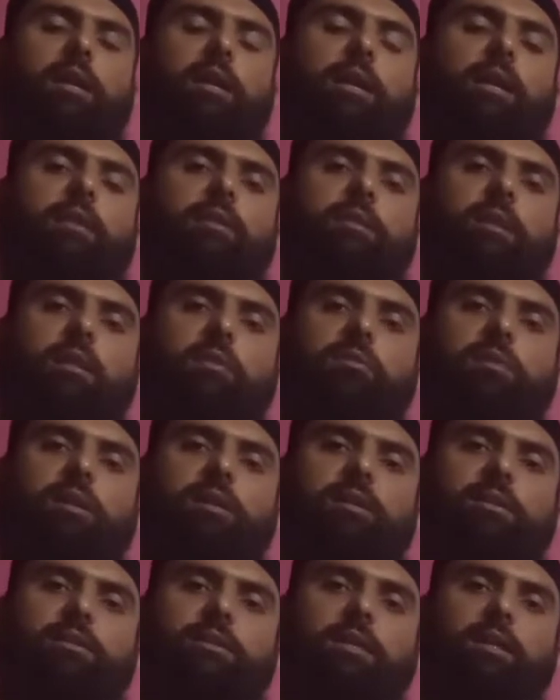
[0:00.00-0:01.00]
In the
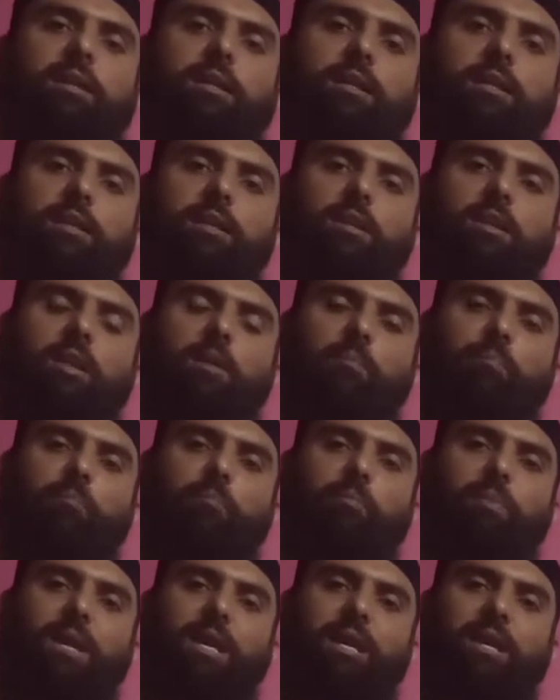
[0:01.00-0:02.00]
result, the
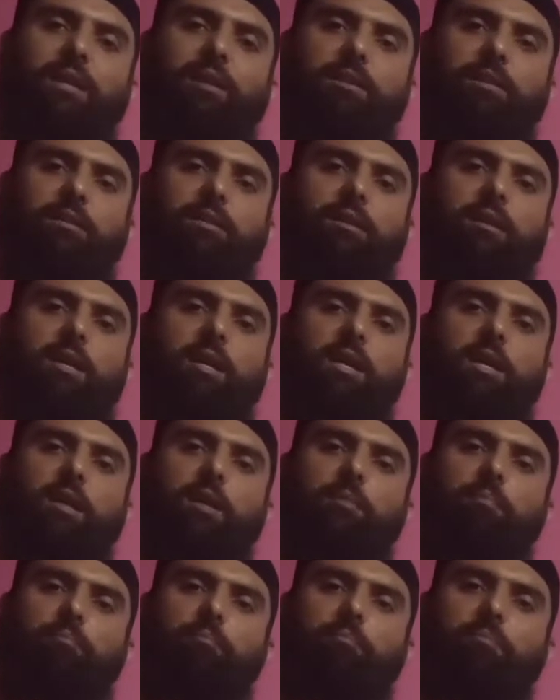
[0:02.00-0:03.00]
pain
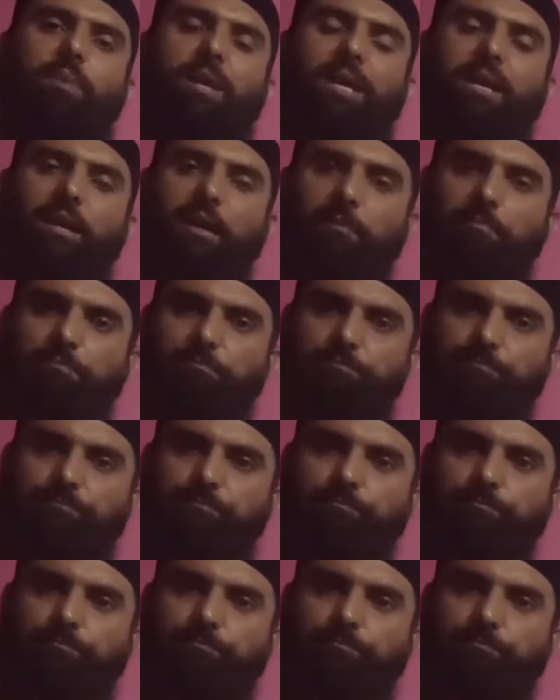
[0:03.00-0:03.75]
become